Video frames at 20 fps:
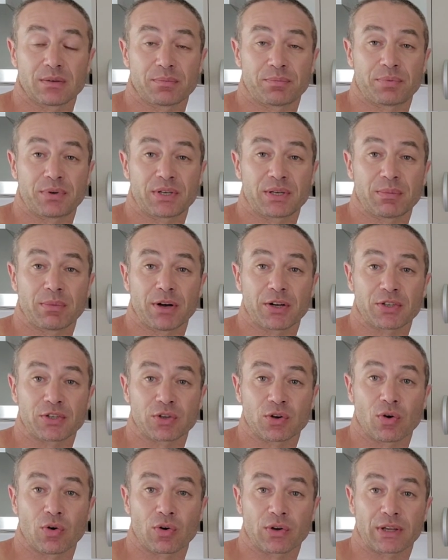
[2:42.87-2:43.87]
pretty much
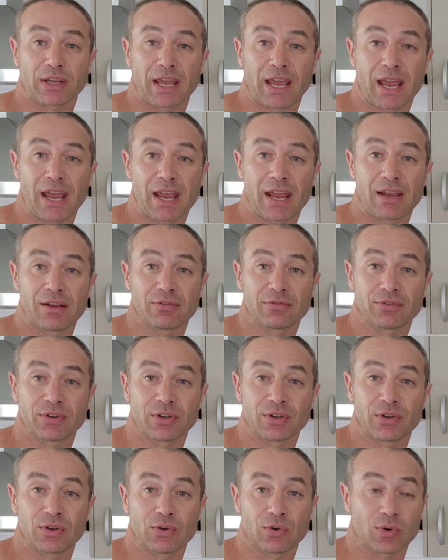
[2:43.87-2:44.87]
okay for
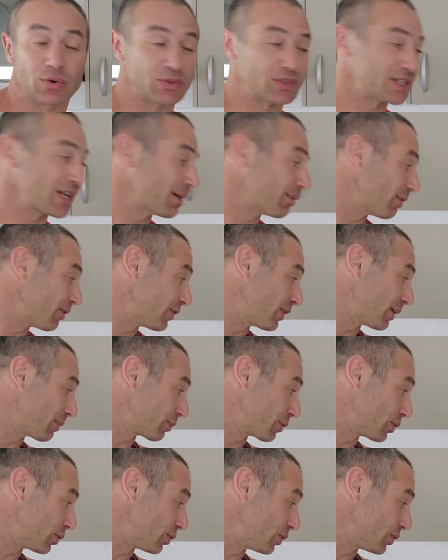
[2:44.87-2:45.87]
you, or some of them
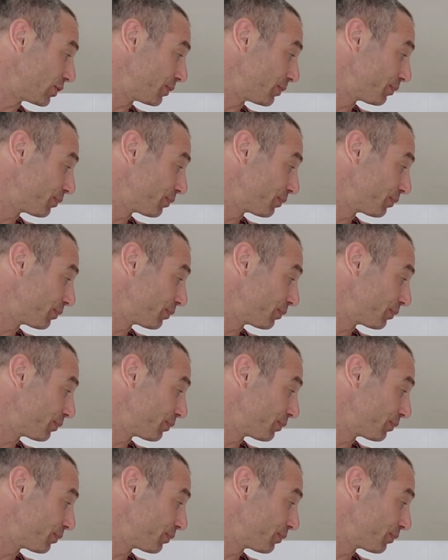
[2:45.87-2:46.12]
good.